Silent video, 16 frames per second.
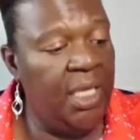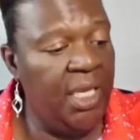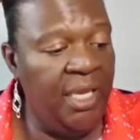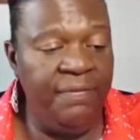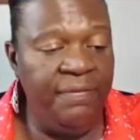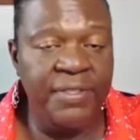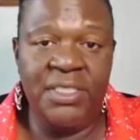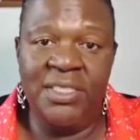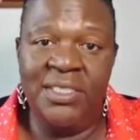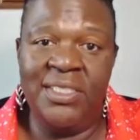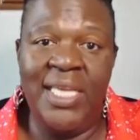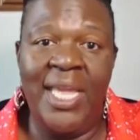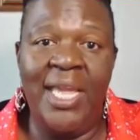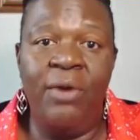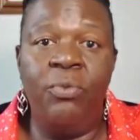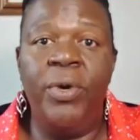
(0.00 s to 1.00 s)
If it's a
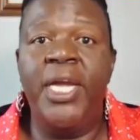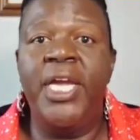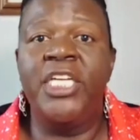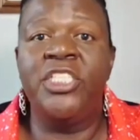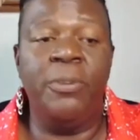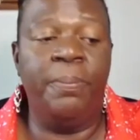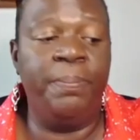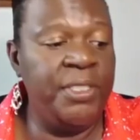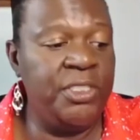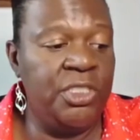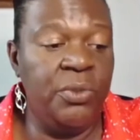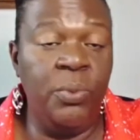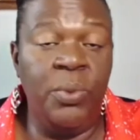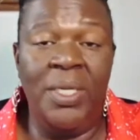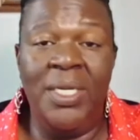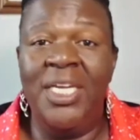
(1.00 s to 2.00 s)
sand wedge or
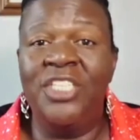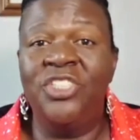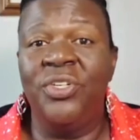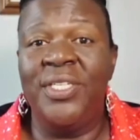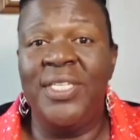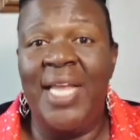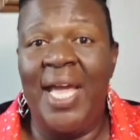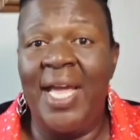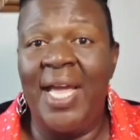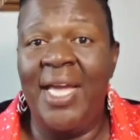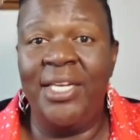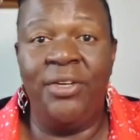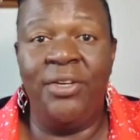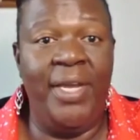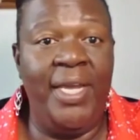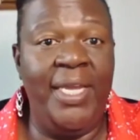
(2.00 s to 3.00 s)
pitching wedge or
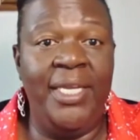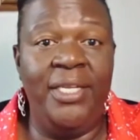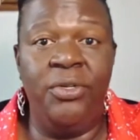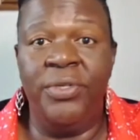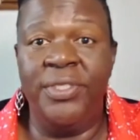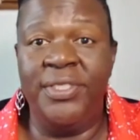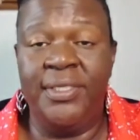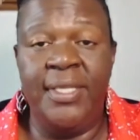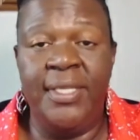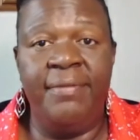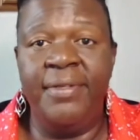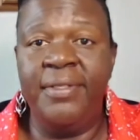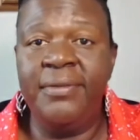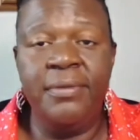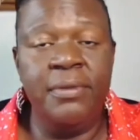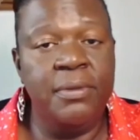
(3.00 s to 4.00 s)
9 or 8 or
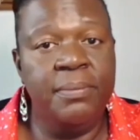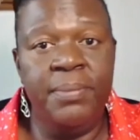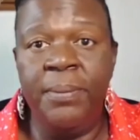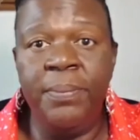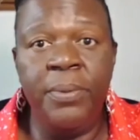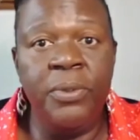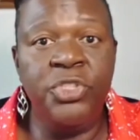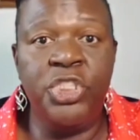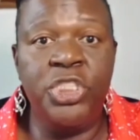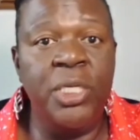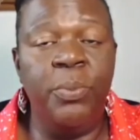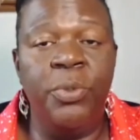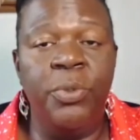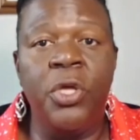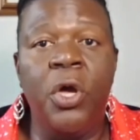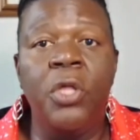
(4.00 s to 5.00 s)
7, people
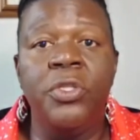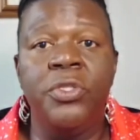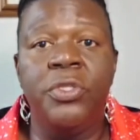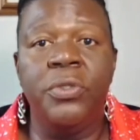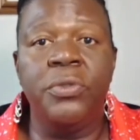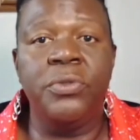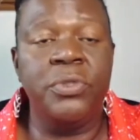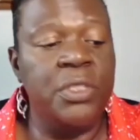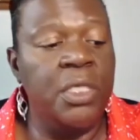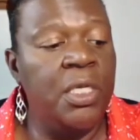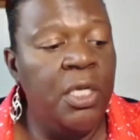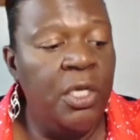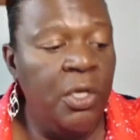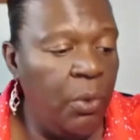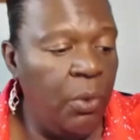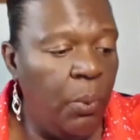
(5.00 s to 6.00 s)
chip with all of those.
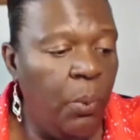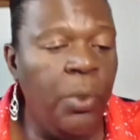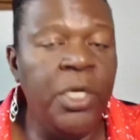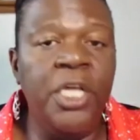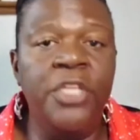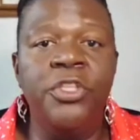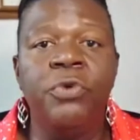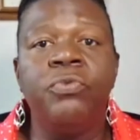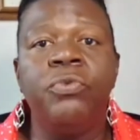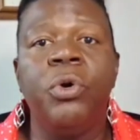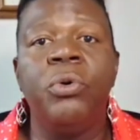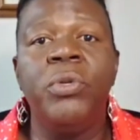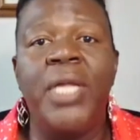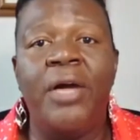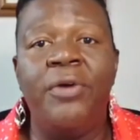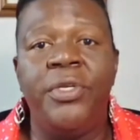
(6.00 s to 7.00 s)
What are the
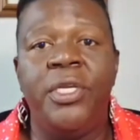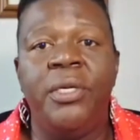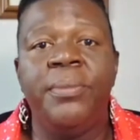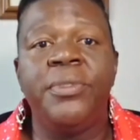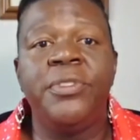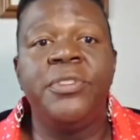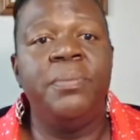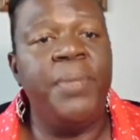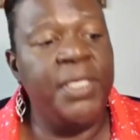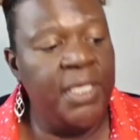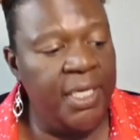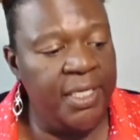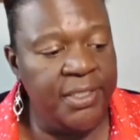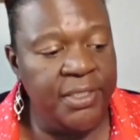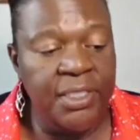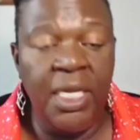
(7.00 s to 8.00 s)
rollout numbers?
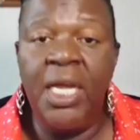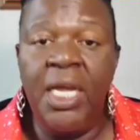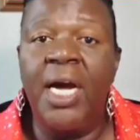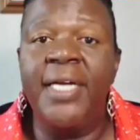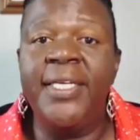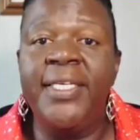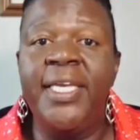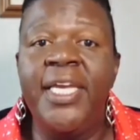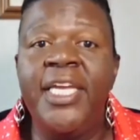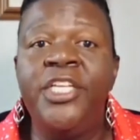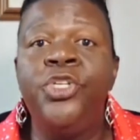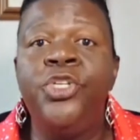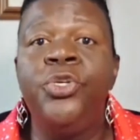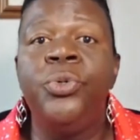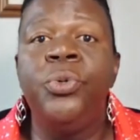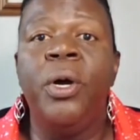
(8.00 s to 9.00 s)
Because
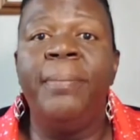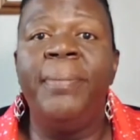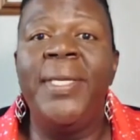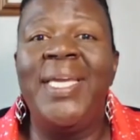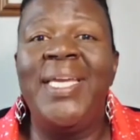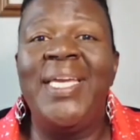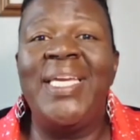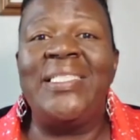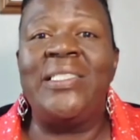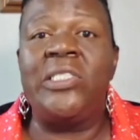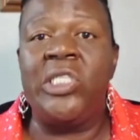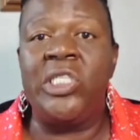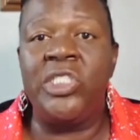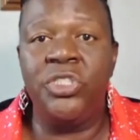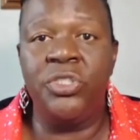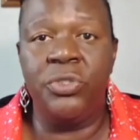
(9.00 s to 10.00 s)
again, you are being
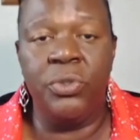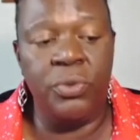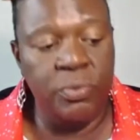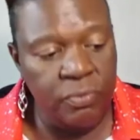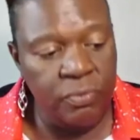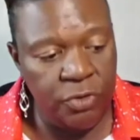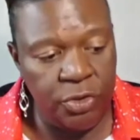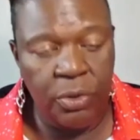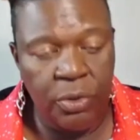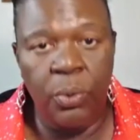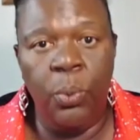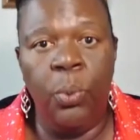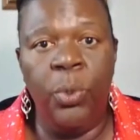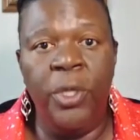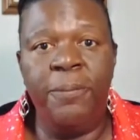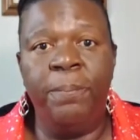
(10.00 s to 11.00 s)
intentional
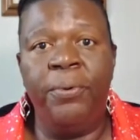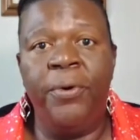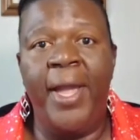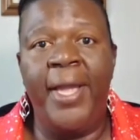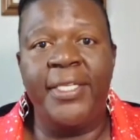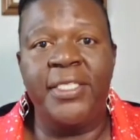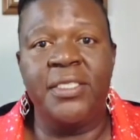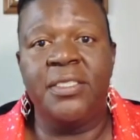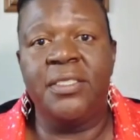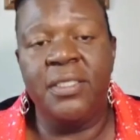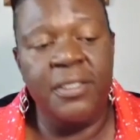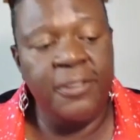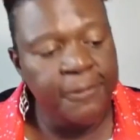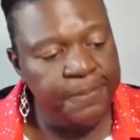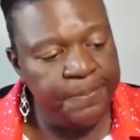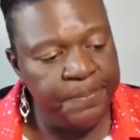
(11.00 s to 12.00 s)
with practice,
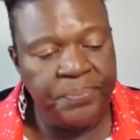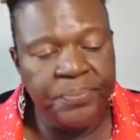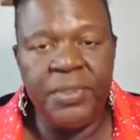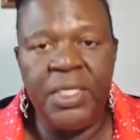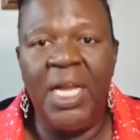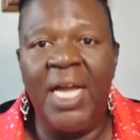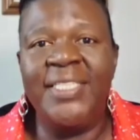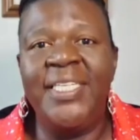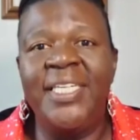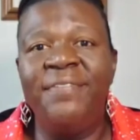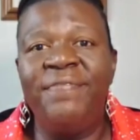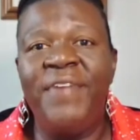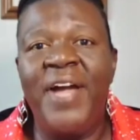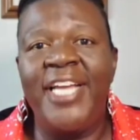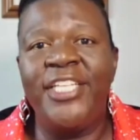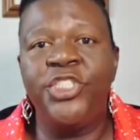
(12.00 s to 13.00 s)

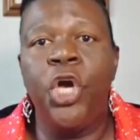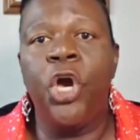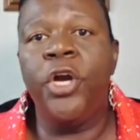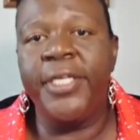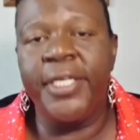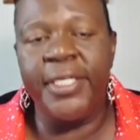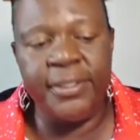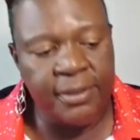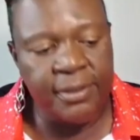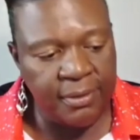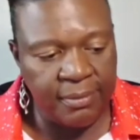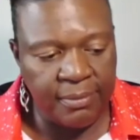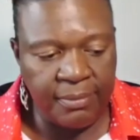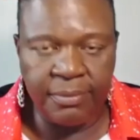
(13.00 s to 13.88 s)
identifying targets,